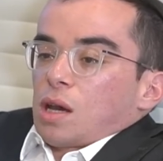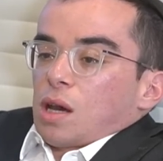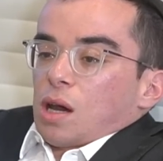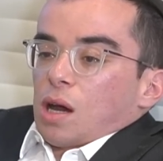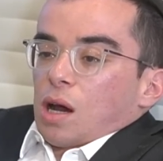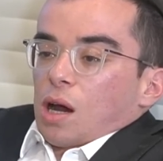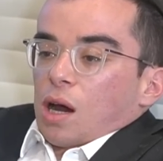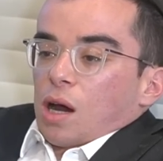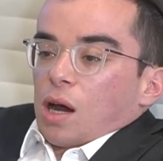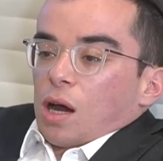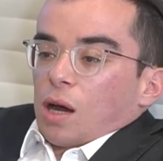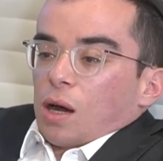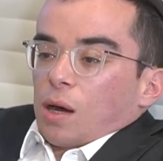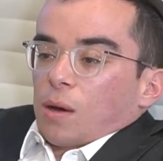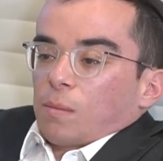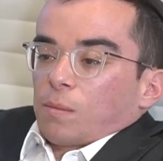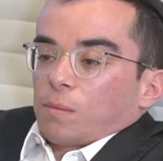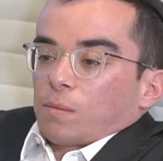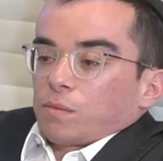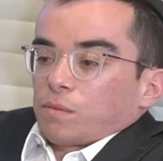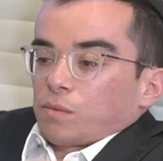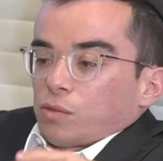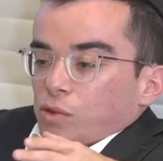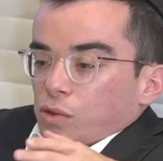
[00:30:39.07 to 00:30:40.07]

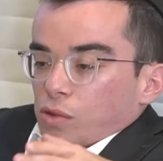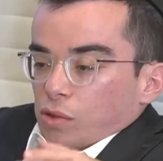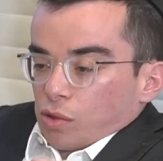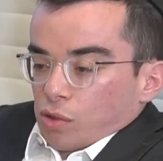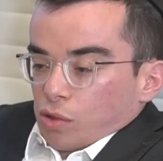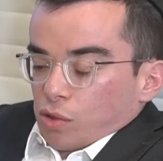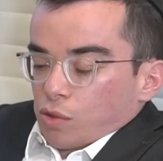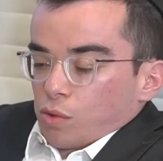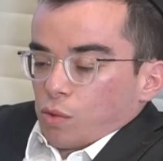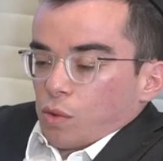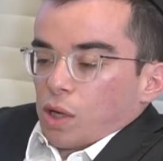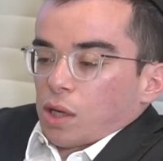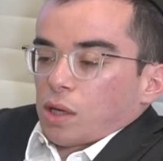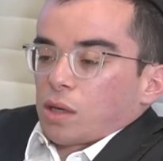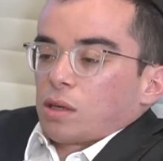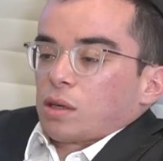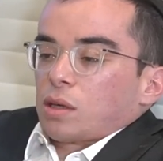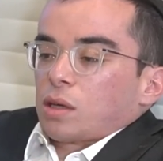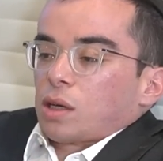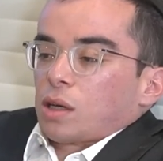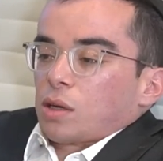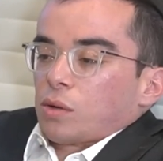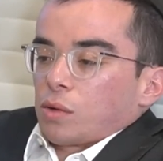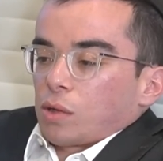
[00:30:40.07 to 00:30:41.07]
Janine
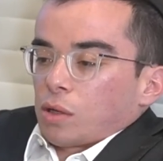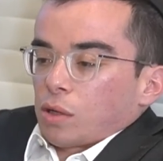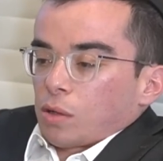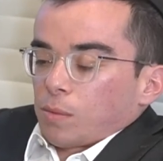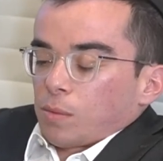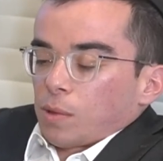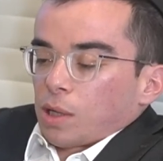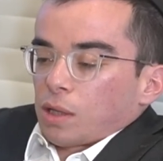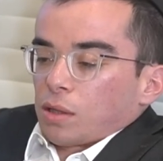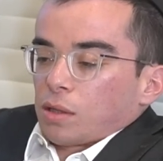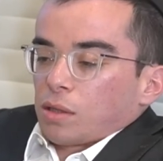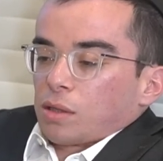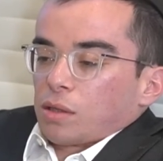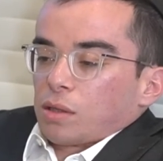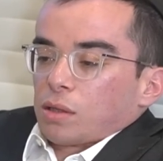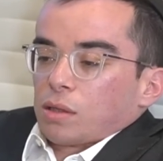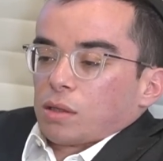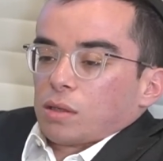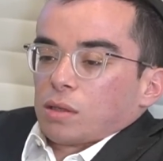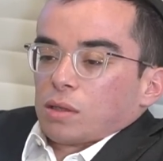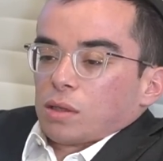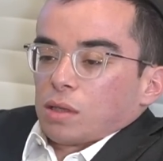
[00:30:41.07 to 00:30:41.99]
Shweki, Rachel Bender,